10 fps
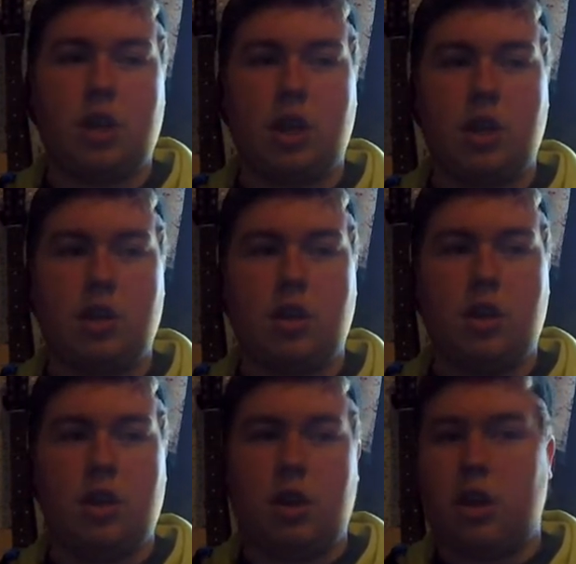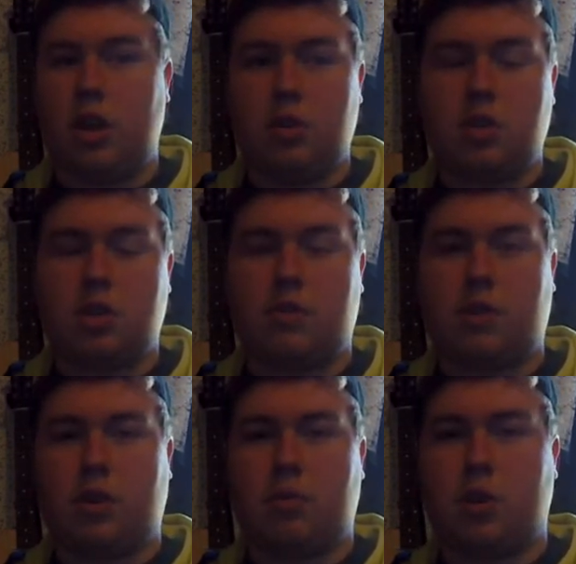and it was just an
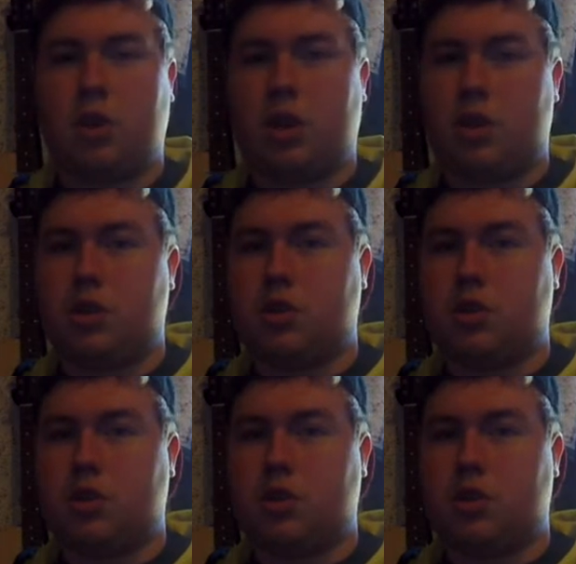environment that